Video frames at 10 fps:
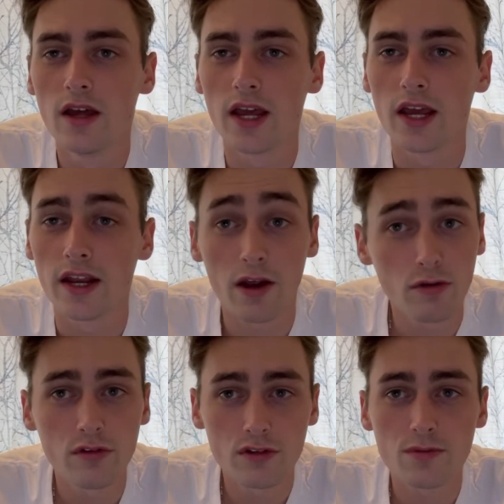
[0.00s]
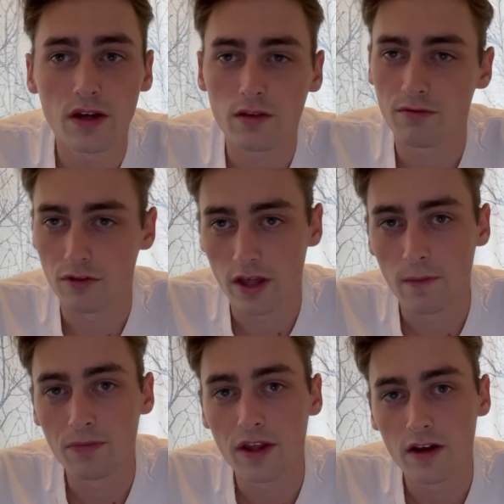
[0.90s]
And I really respect them for
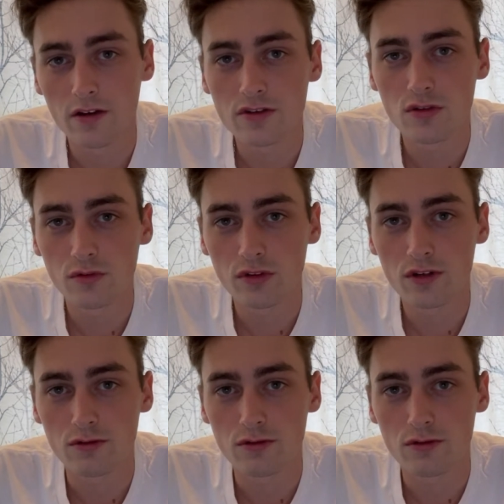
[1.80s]
that. And I also really